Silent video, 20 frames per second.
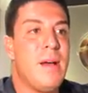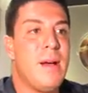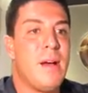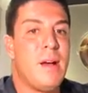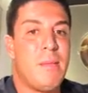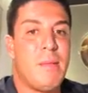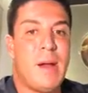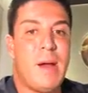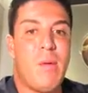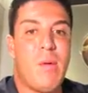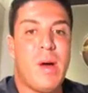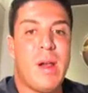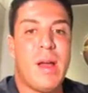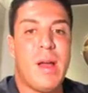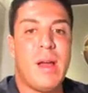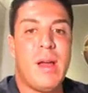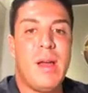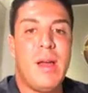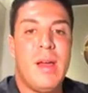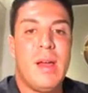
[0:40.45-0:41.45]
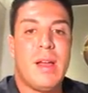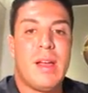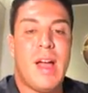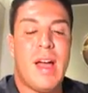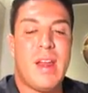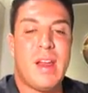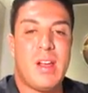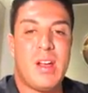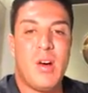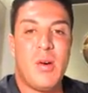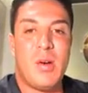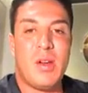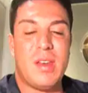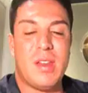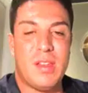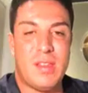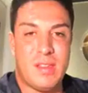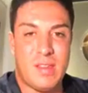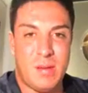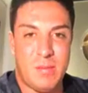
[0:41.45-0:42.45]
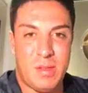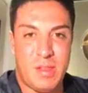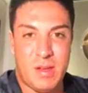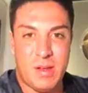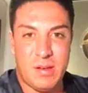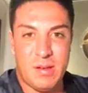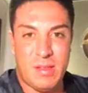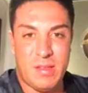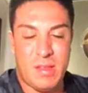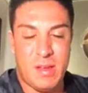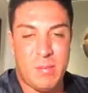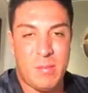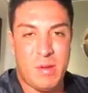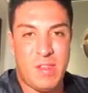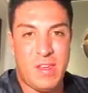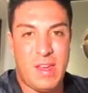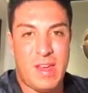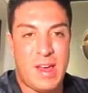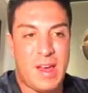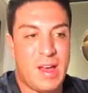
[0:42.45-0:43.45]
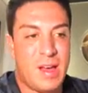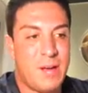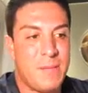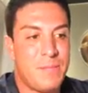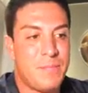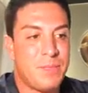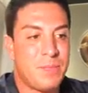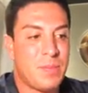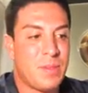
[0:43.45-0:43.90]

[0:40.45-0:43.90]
Uh, but I want to kind of go into some of the some of the uh,